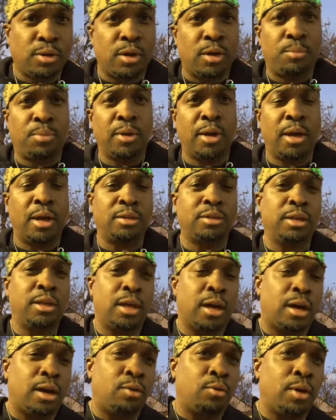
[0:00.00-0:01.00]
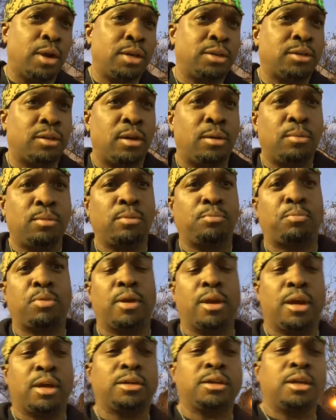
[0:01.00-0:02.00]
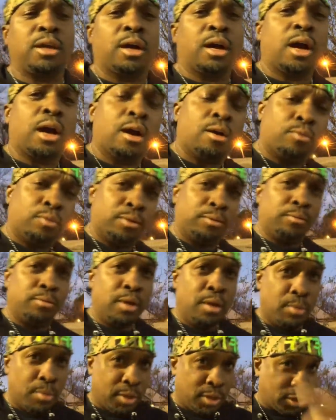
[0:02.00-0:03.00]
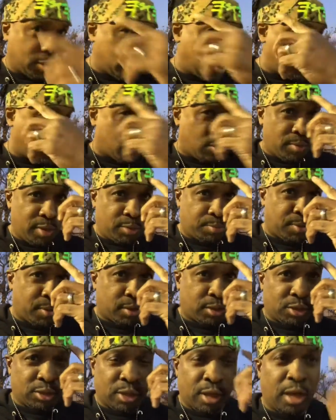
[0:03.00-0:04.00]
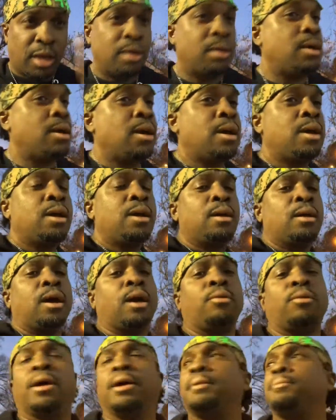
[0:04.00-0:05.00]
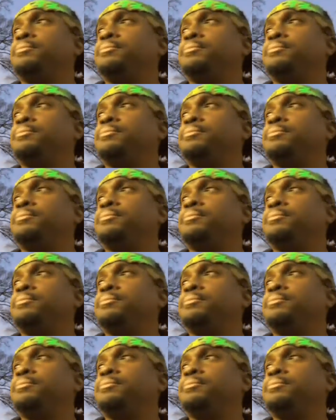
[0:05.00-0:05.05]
pronounce it Yahweh, some pronounce it Yahweh. But it's still going to be spelled the same. All right.